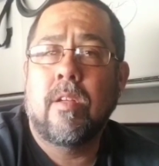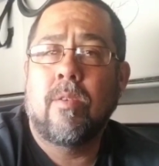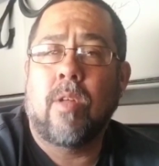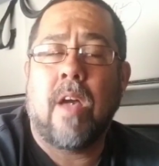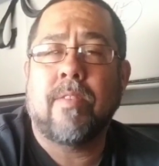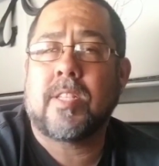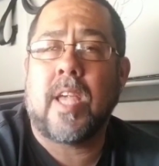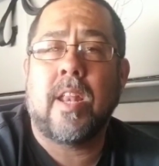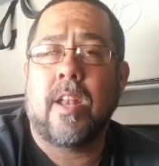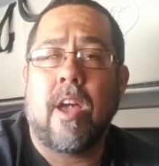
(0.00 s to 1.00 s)
We'll have it
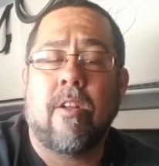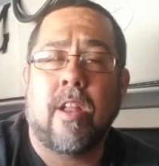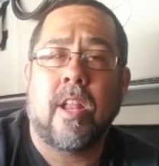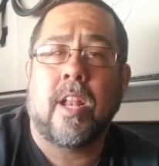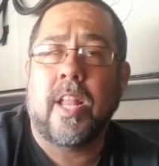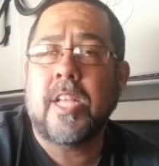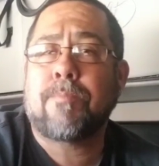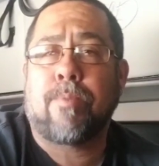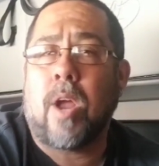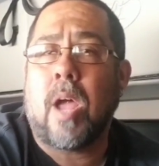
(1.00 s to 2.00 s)
sanded down and at
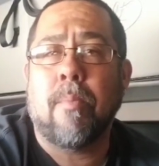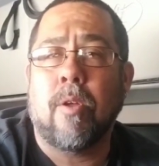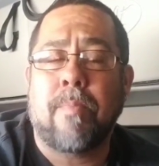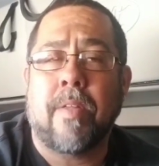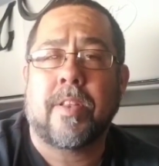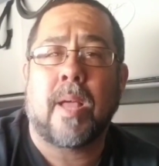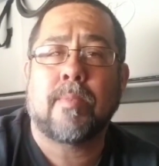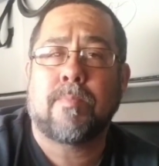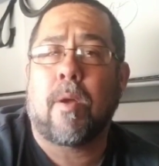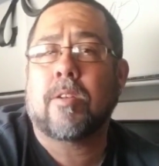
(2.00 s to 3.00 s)
least primered by the time
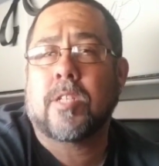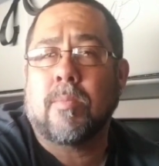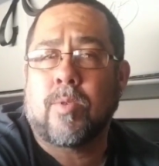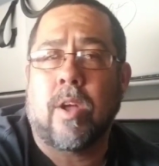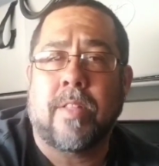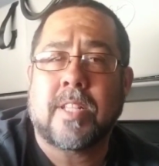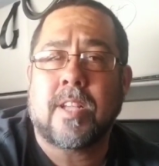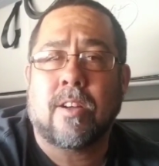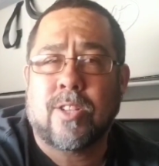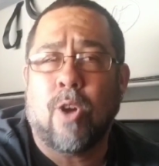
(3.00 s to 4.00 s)
Sparks comes around. That's
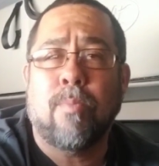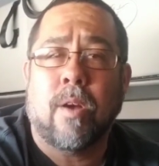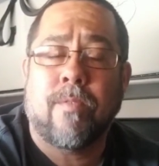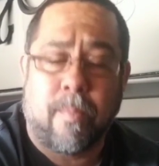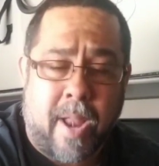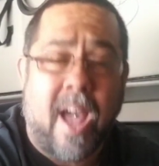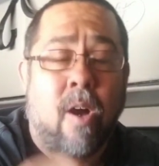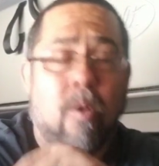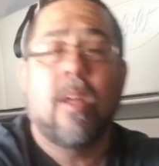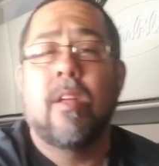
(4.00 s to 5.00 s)
October from now.